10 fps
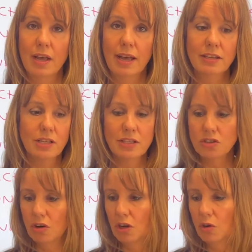Is
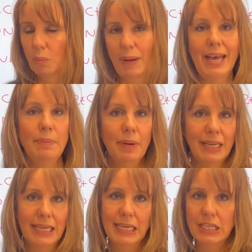your local paper
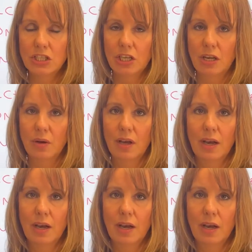linking to you?